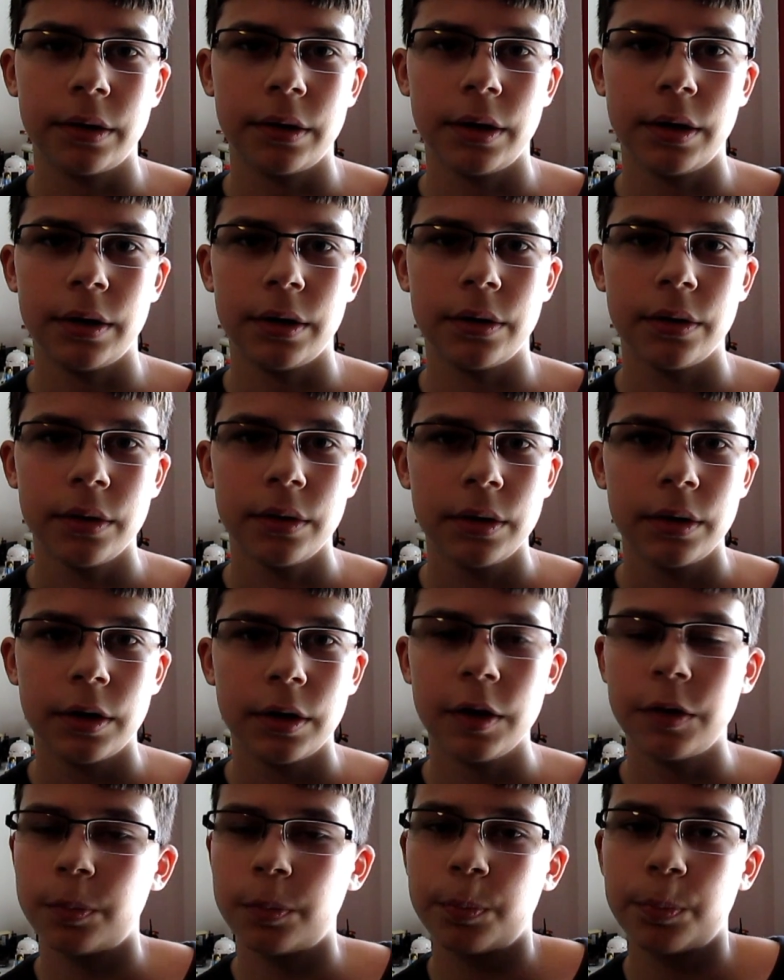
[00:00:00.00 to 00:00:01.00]
then
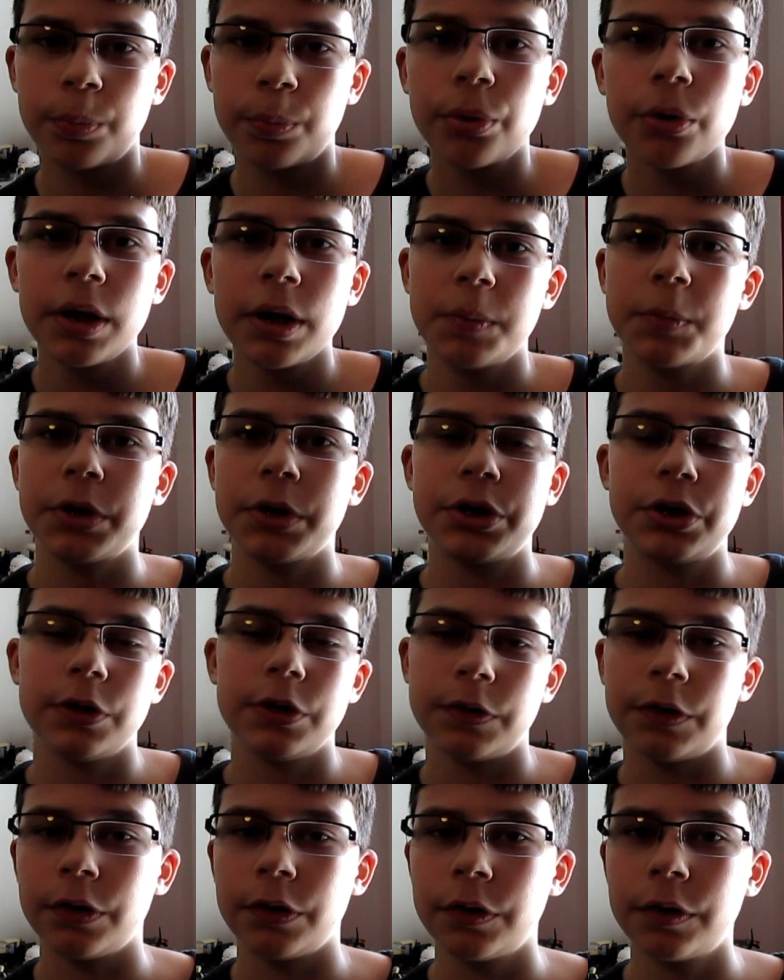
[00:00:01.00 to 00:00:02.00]
it's pretty much
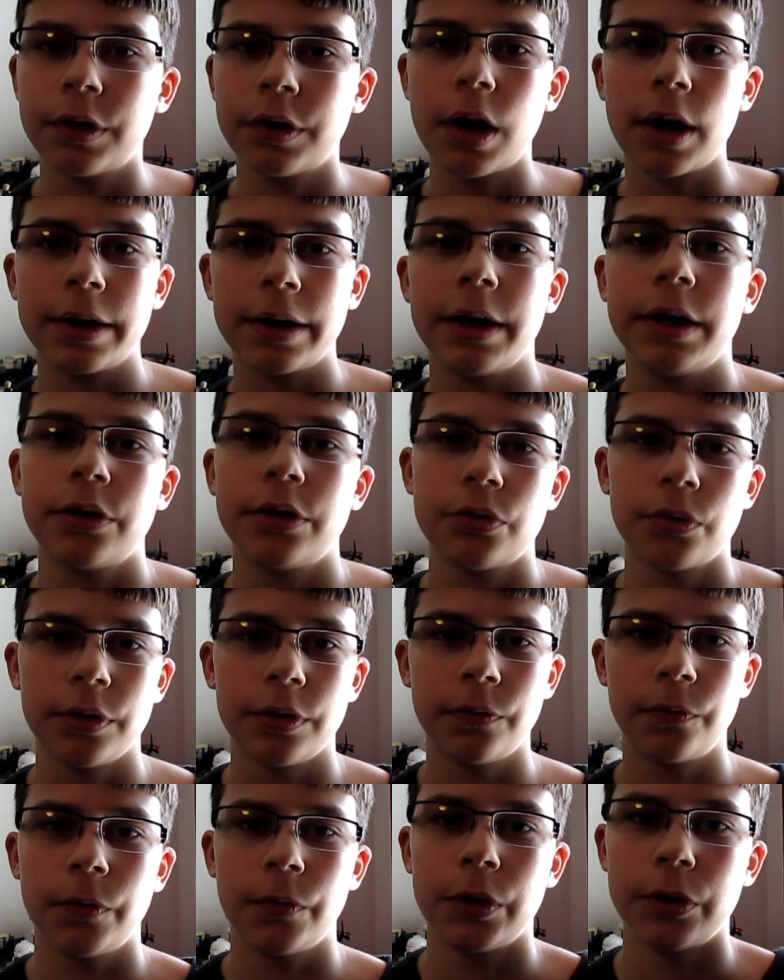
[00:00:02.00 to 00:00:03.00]
just a stock Android
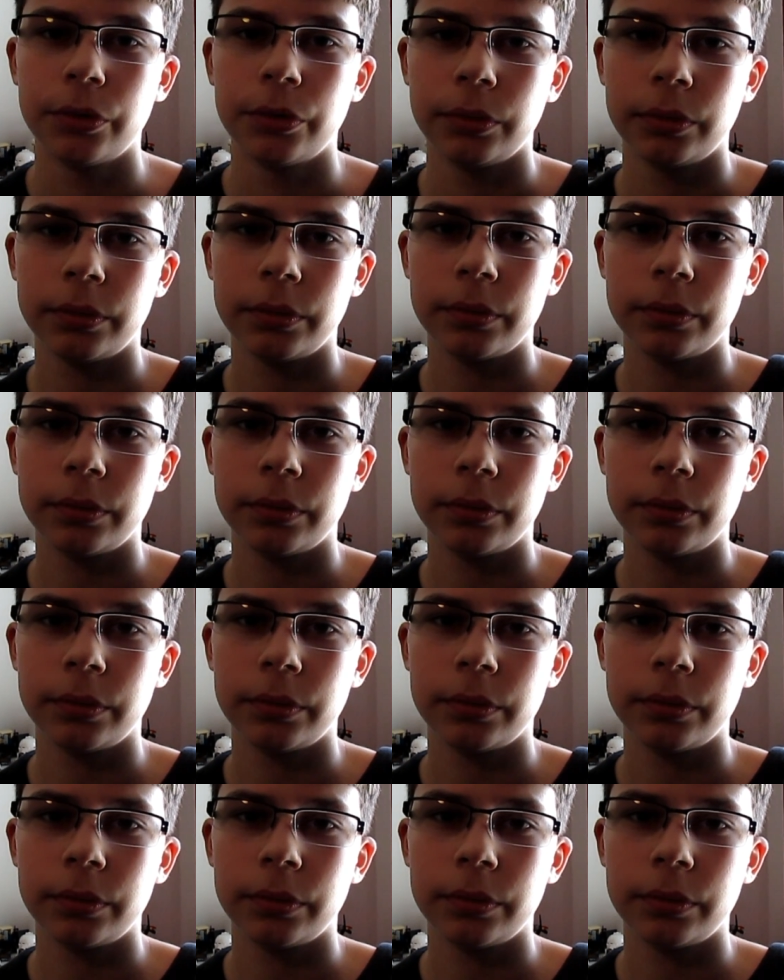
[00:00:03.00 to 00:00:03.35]
phone.